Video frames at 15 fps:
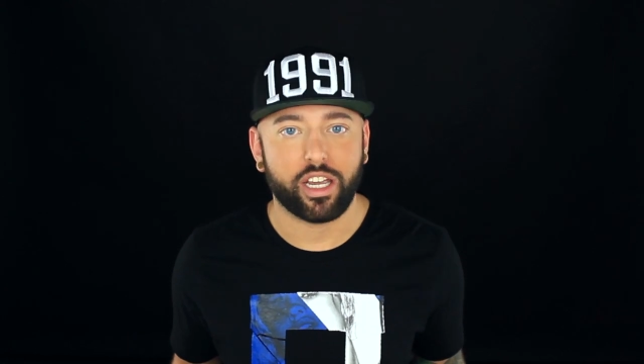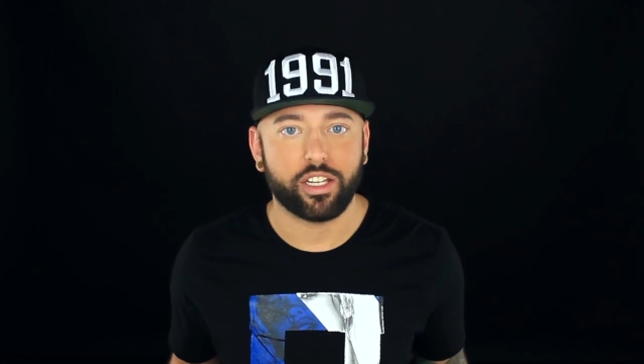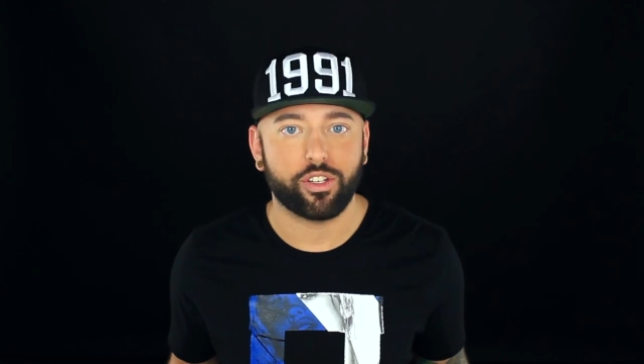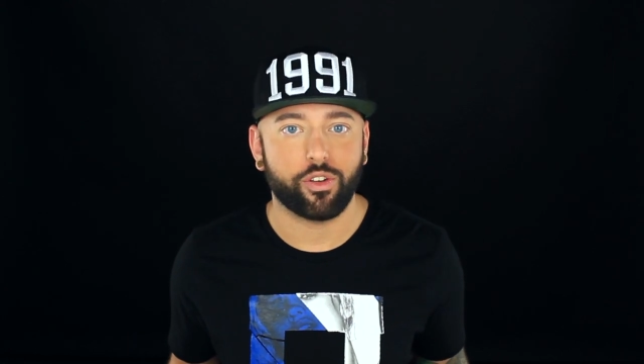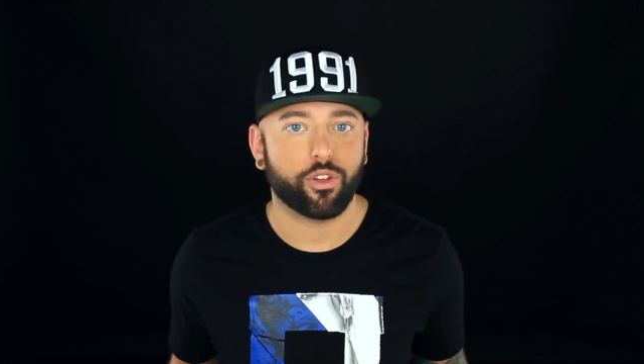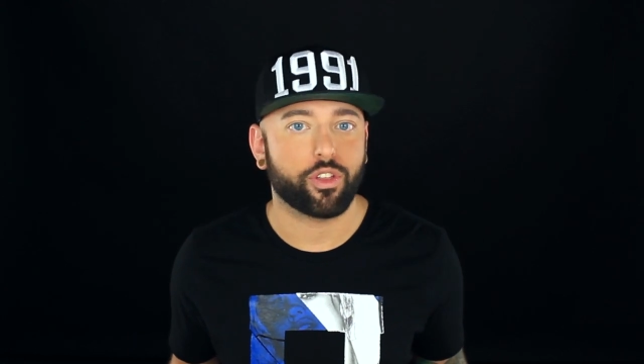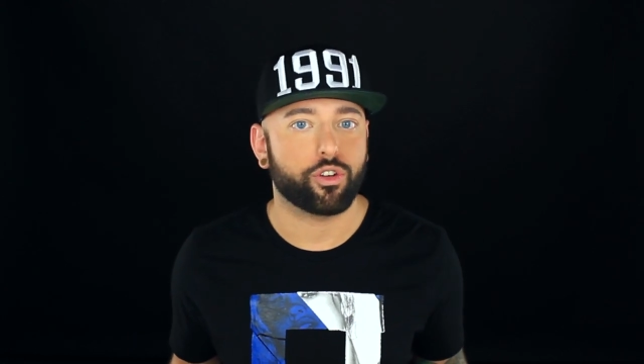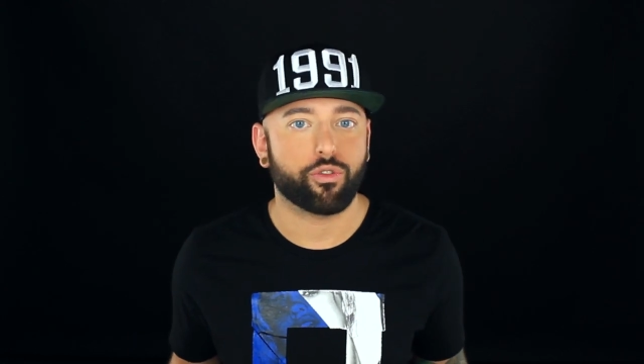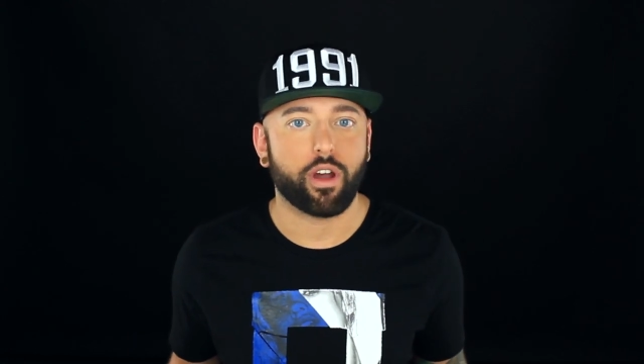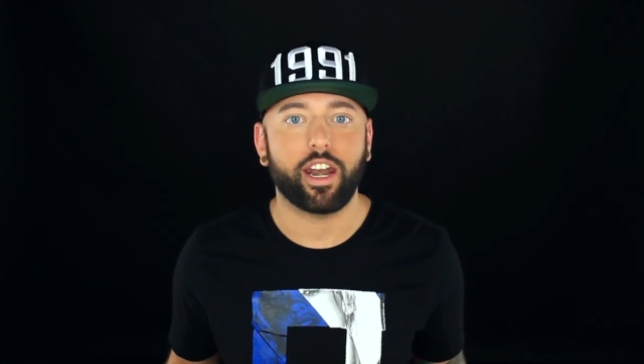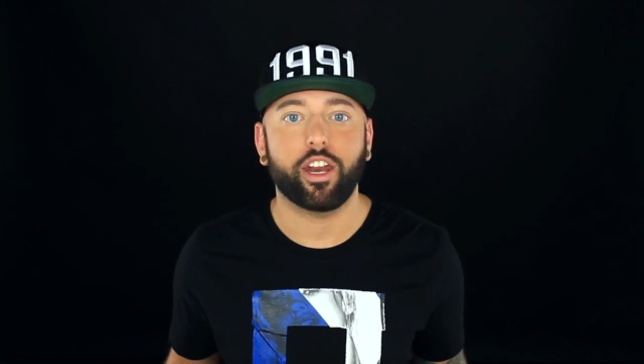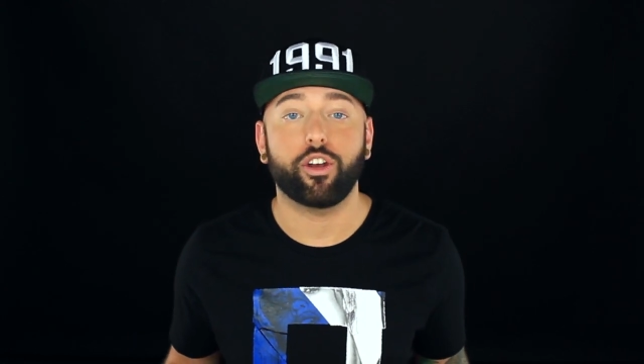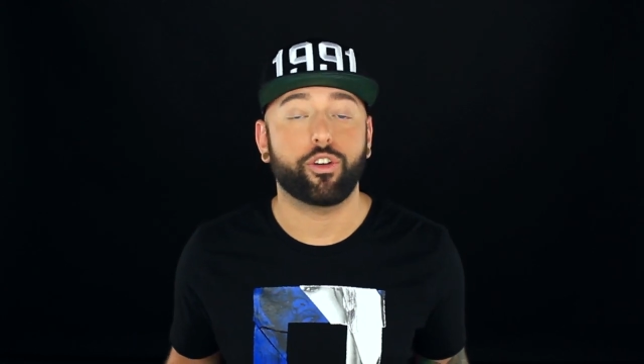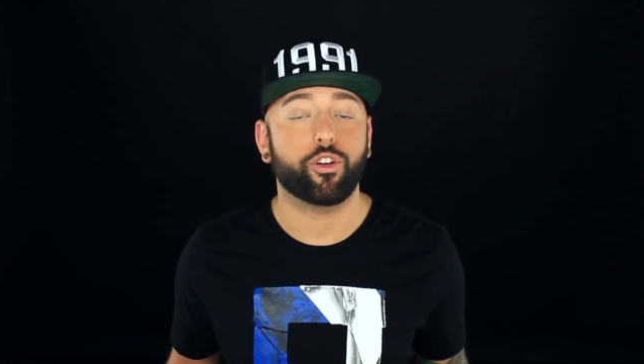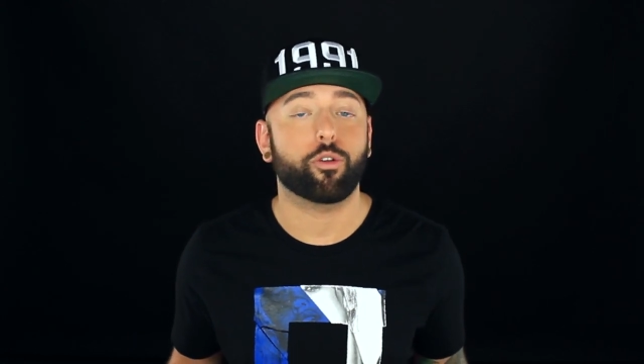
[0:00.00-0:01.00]
easier than trying
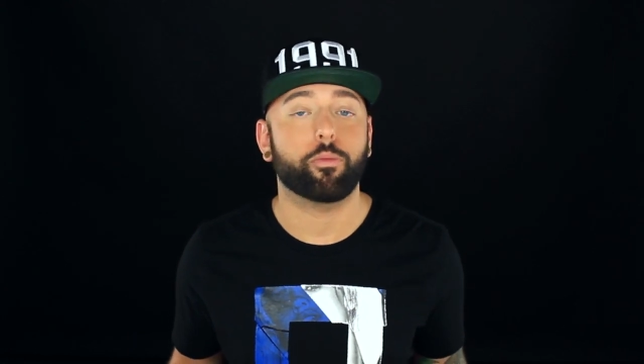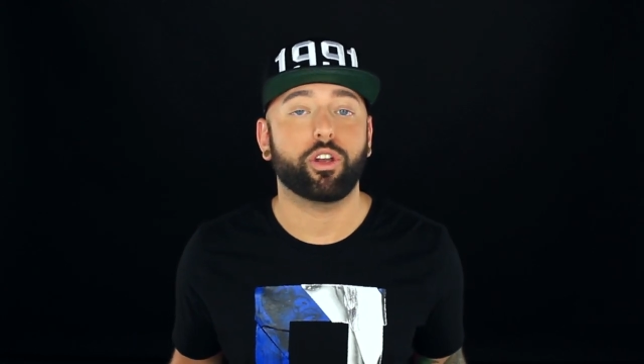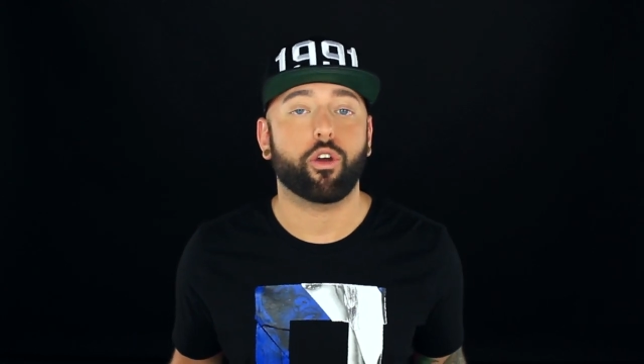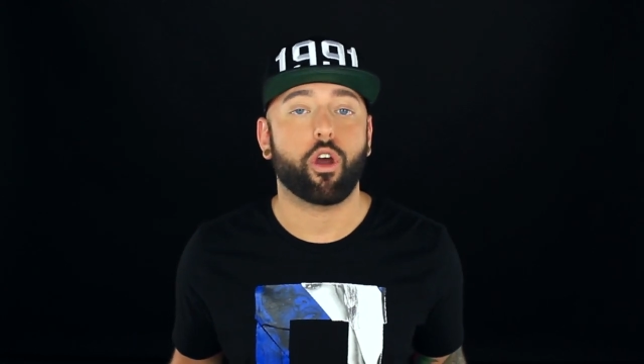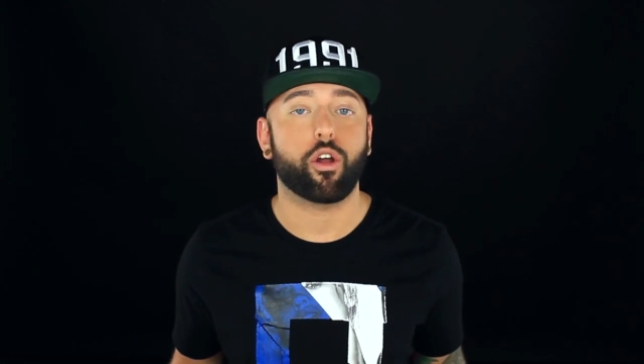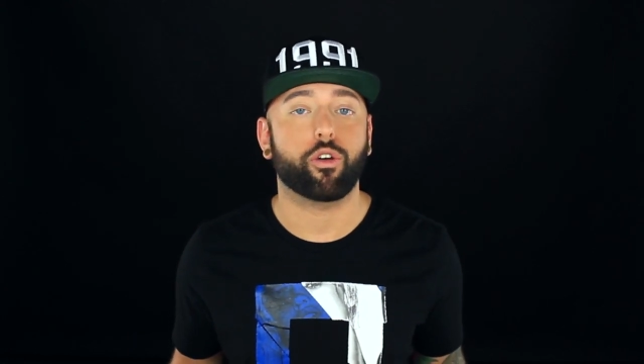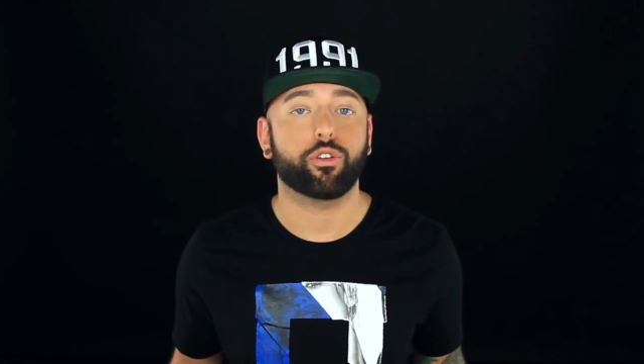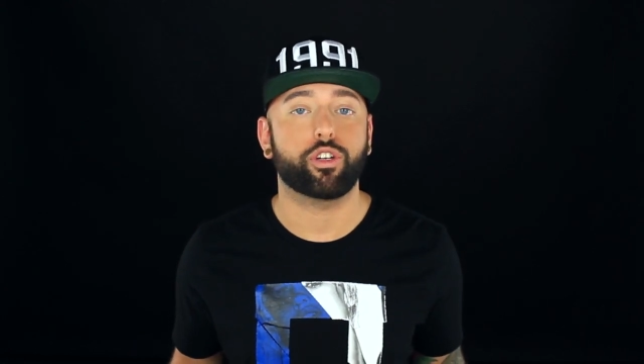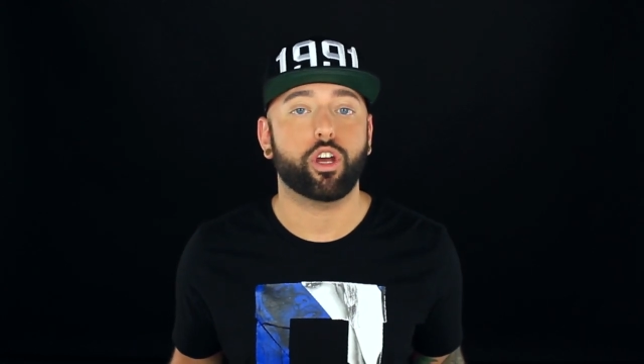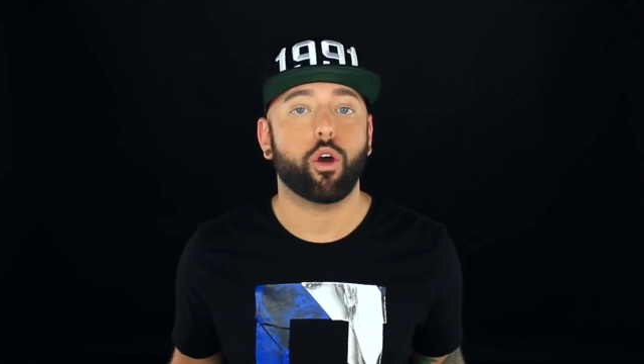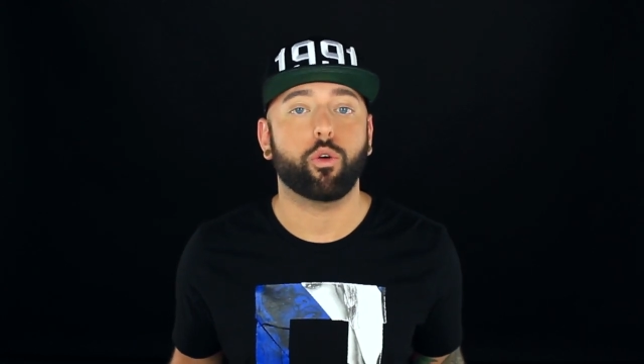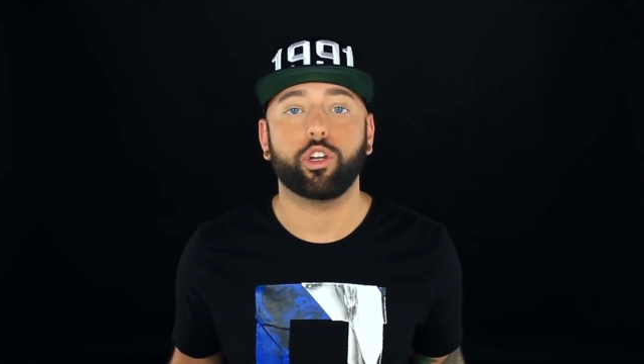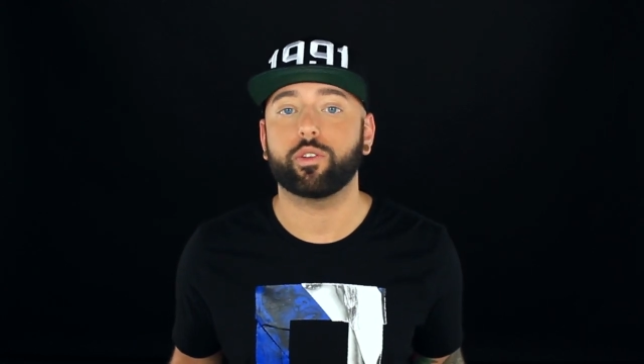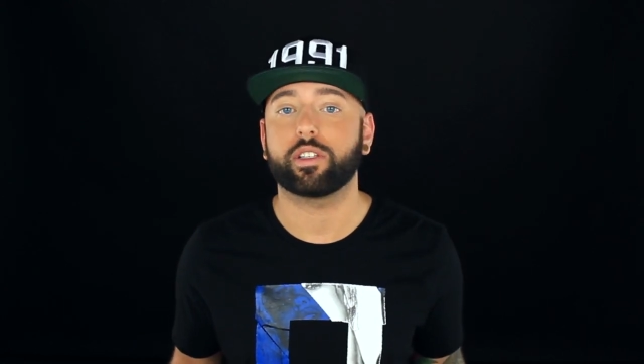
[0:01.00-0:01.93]
to determine your undertone